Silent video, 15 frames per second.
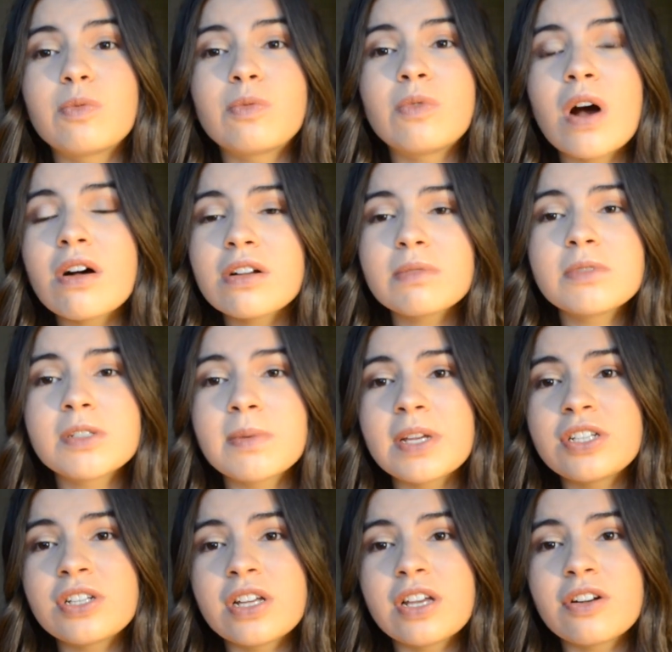Welcome to
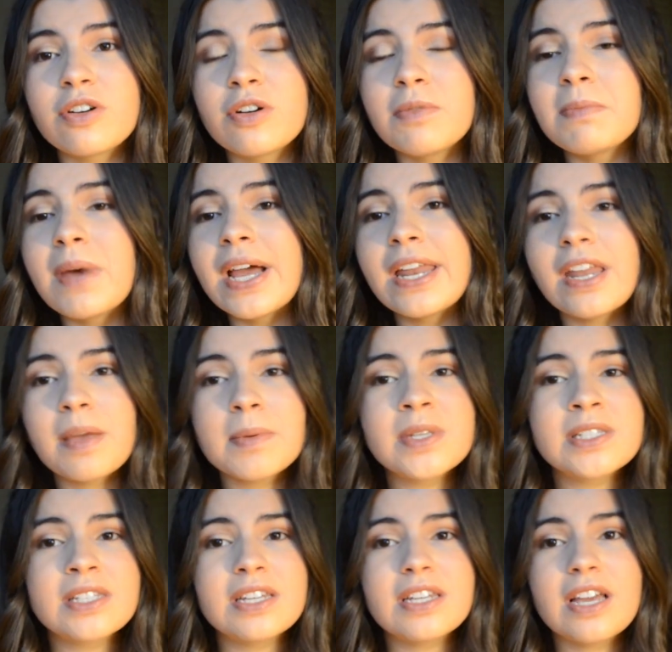my channel. My name
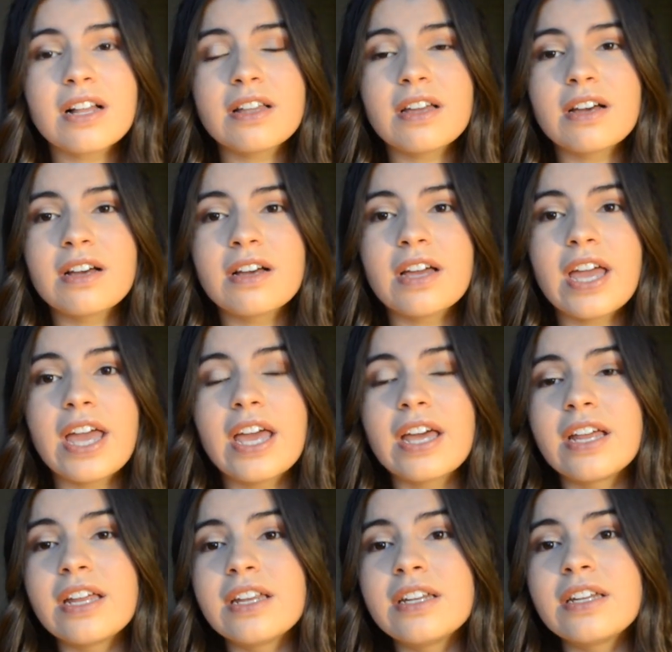is Daniela,
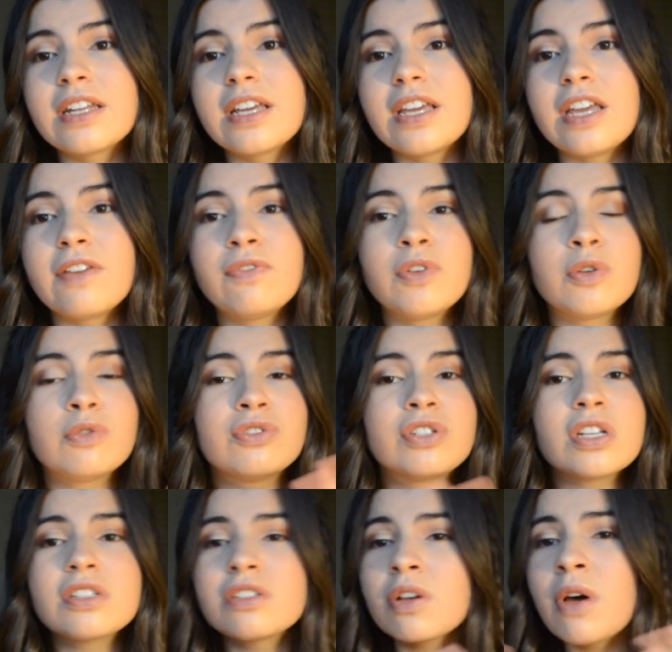and if you
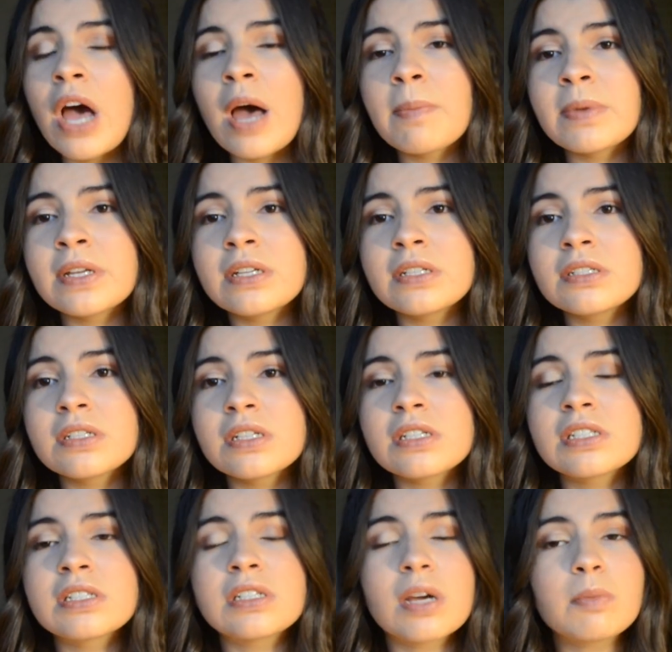just so happen to
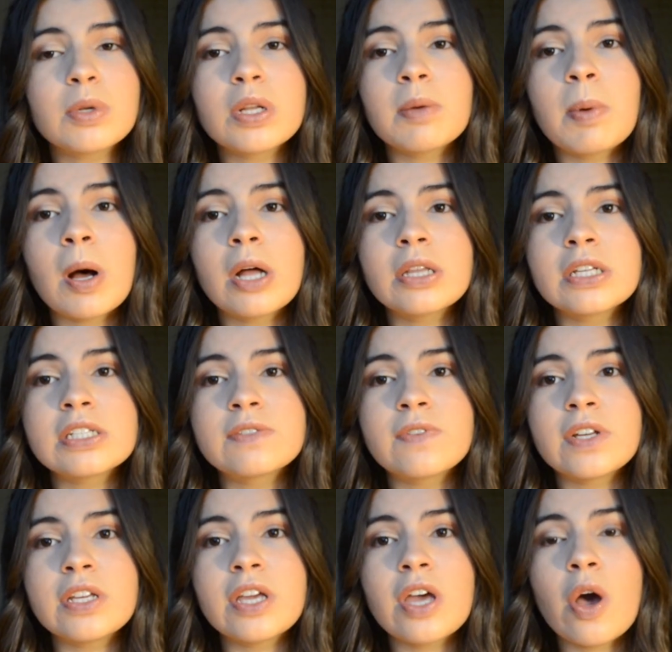stumble upon this
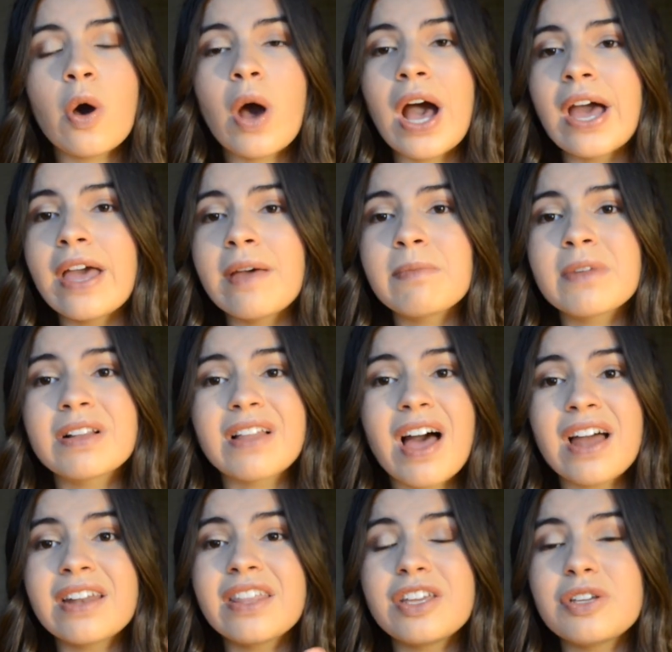video, I am
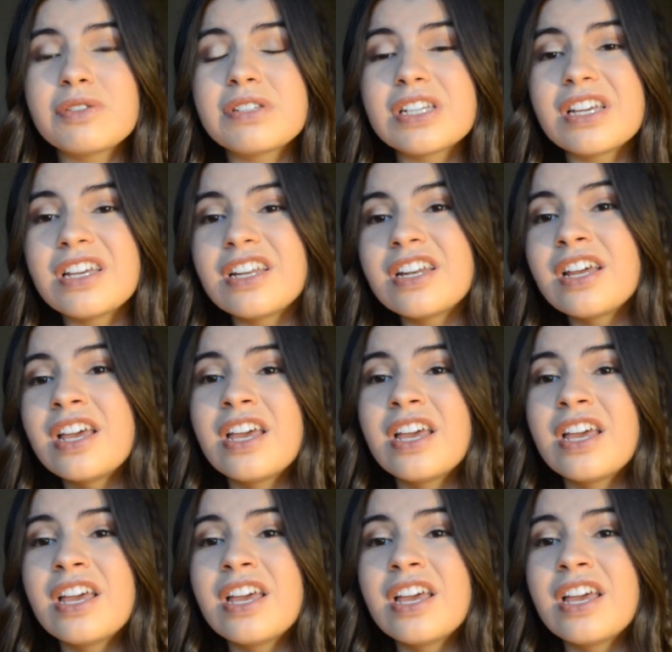glad that you did.